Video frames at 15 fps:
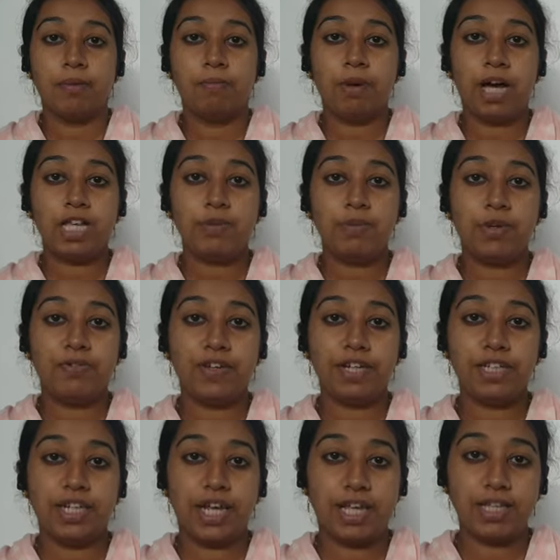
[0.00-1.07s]
Past
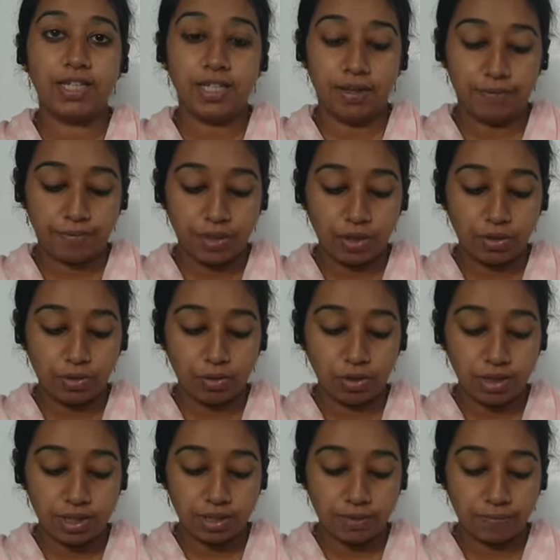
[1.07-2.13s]
perfect tense, the
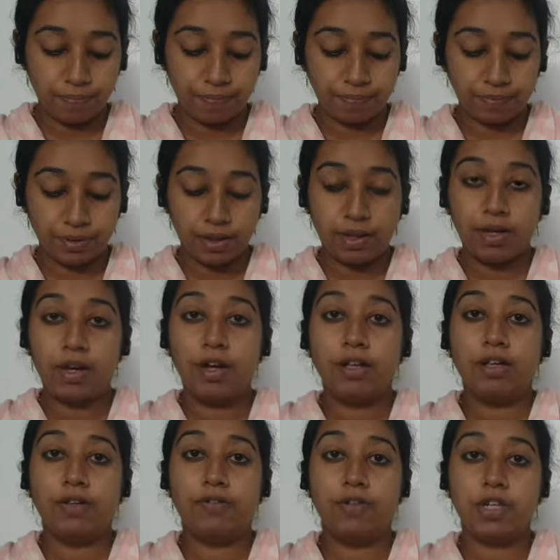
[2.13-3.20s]
rules.
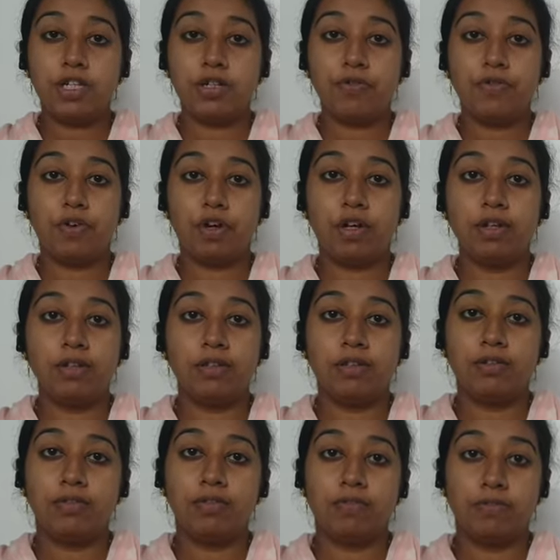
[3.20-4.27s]
First of all,
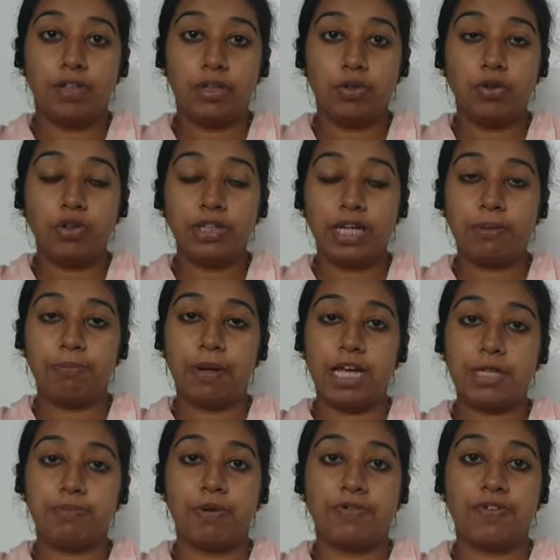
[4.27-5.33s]
we know that
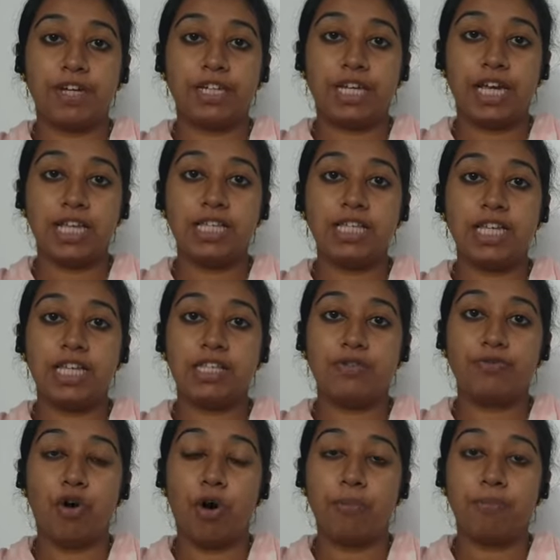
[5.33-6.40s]
past perfect tense is
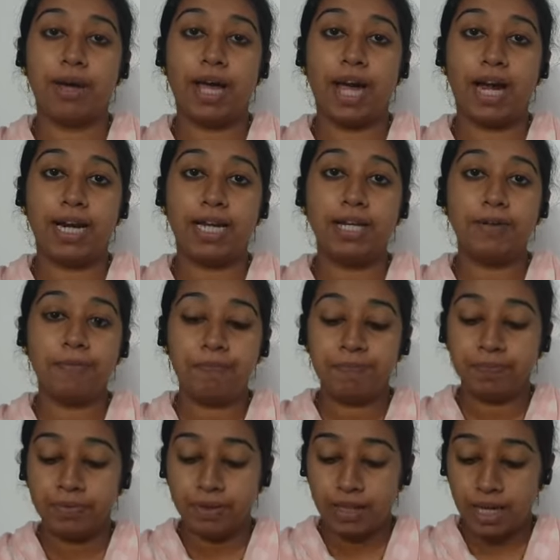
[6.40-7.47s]
formed by adding
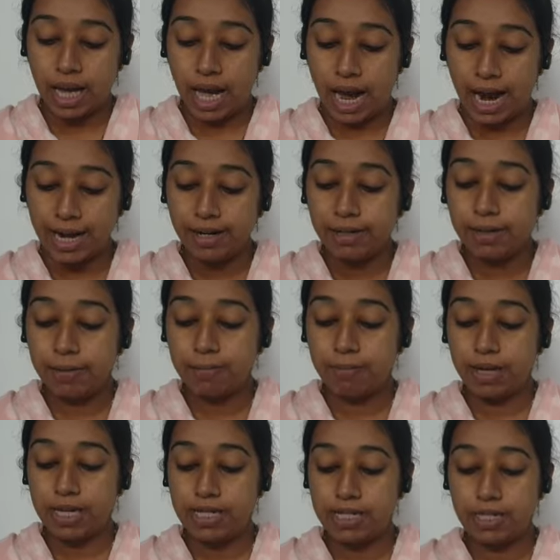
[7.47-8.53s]
had
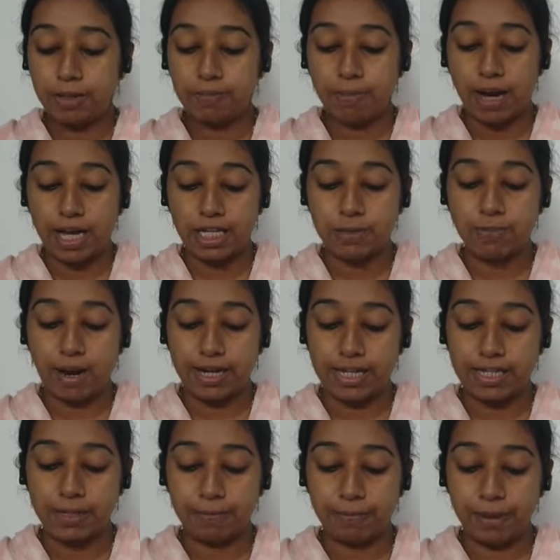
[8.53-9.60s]
plus the past
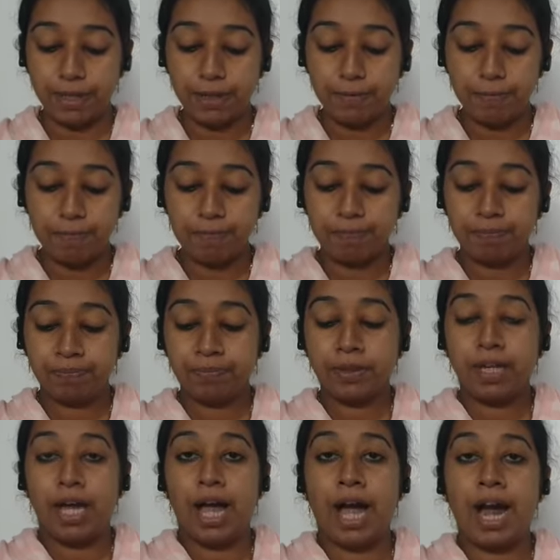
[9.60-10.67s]
participle,
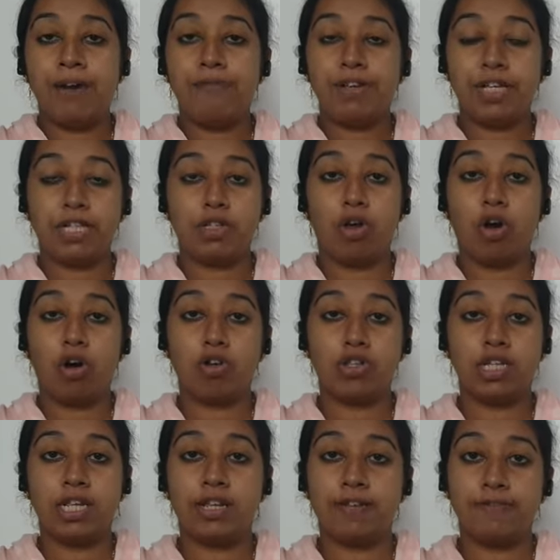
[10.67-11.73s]
had which is the
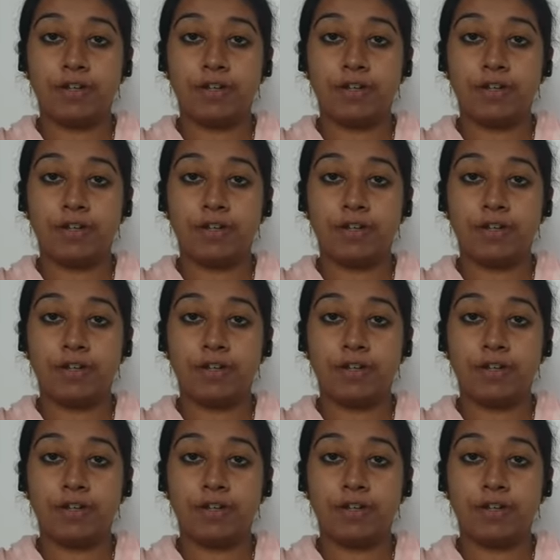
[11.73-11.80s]
auxiliary